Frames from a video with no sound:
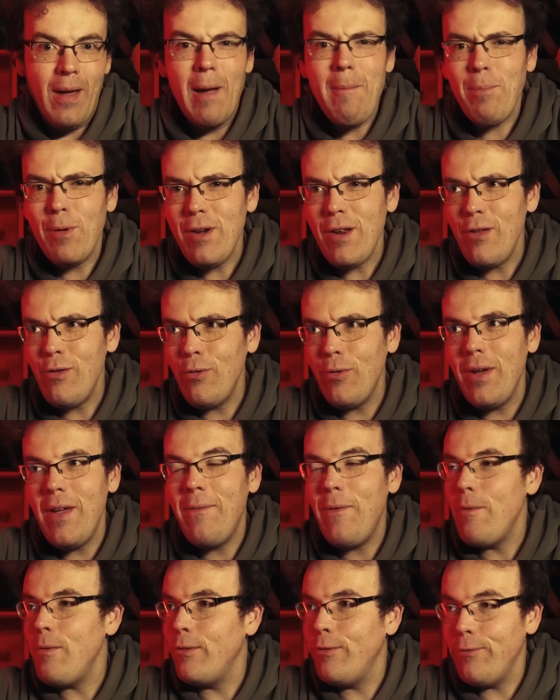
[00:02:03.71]
I'm pretty sure
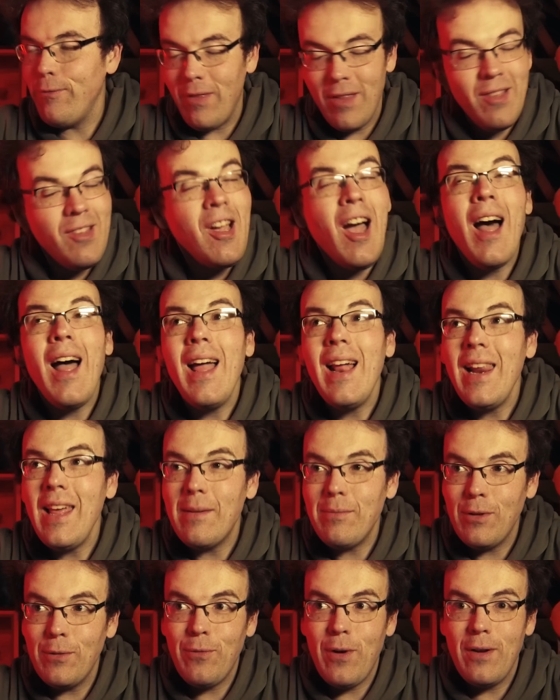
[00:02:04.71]
if it was entirely
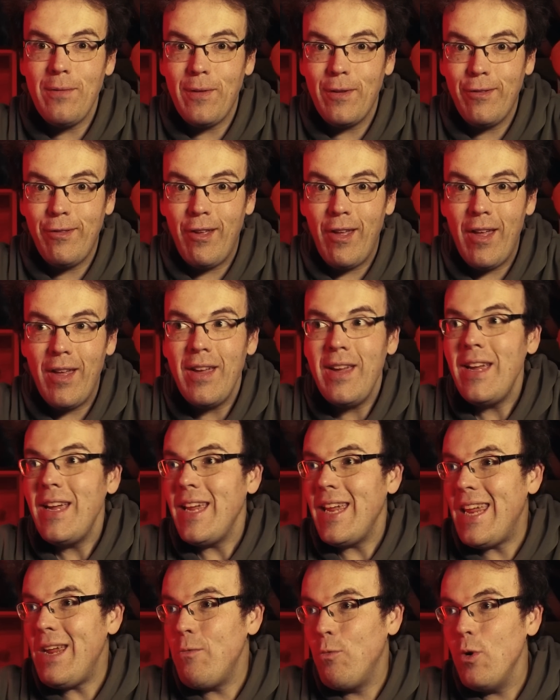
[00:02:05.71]
up to Fred Vasseur,
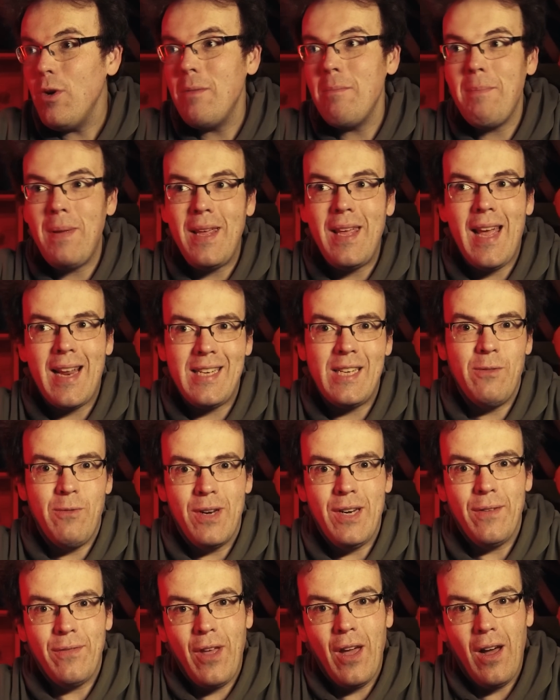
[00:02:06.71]
he wouldn't be getting
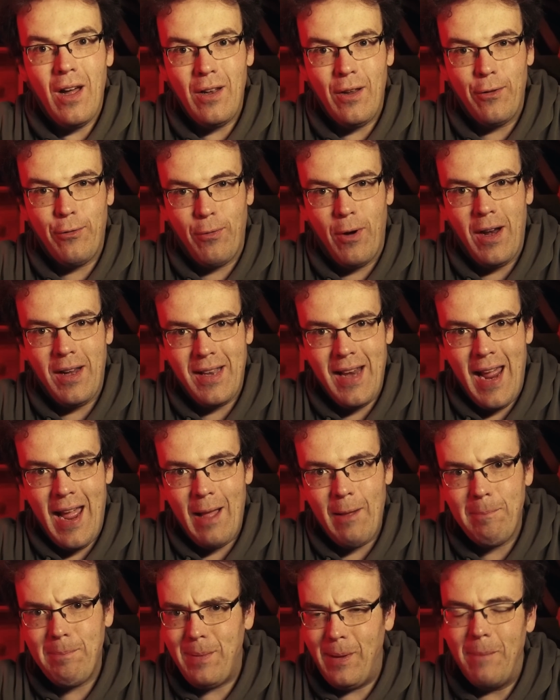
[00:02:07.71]
rid of Carlos right
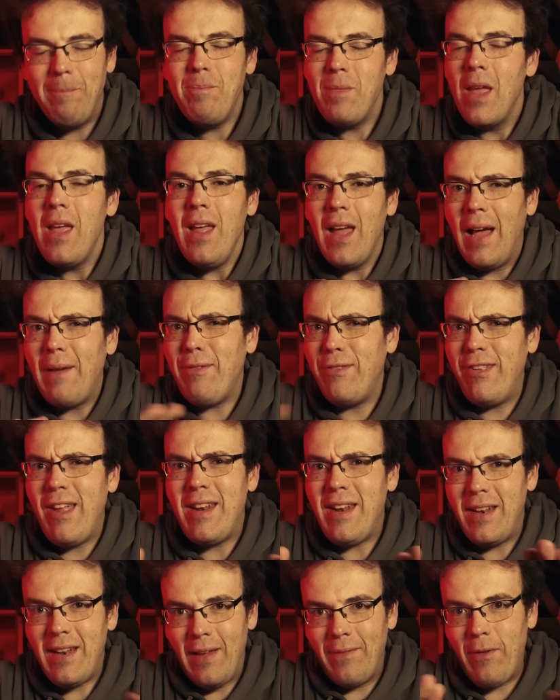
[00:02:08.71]
now, but I've
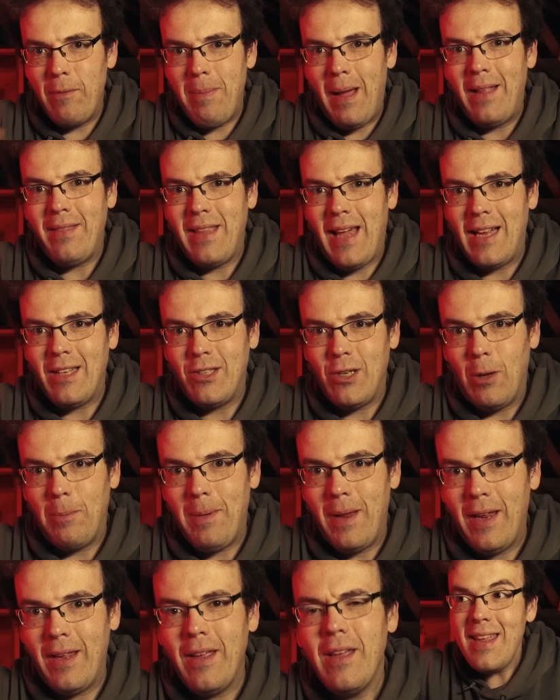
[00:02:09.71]
said enough about that
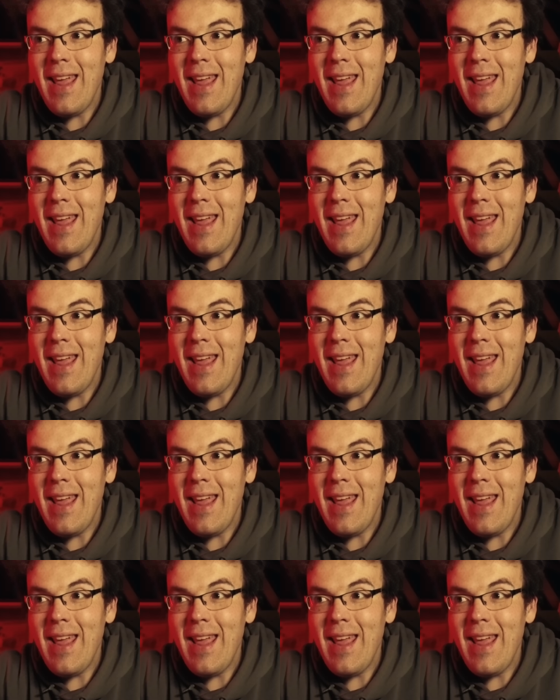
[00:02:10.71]
topic.